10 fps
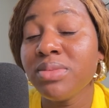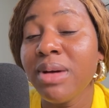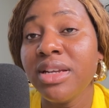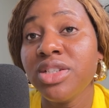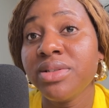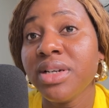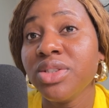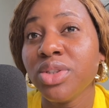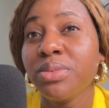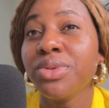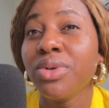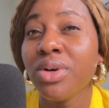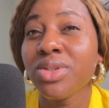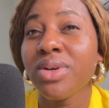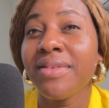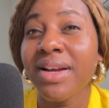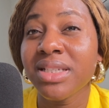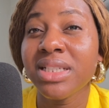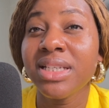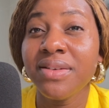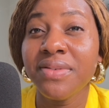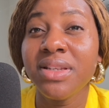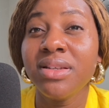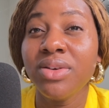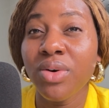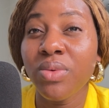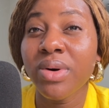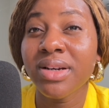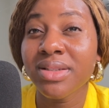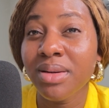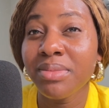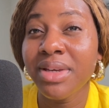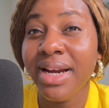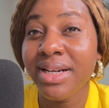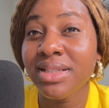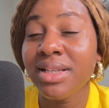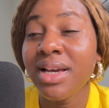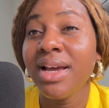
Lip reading: managerial job, you ought to have actually given it your work some years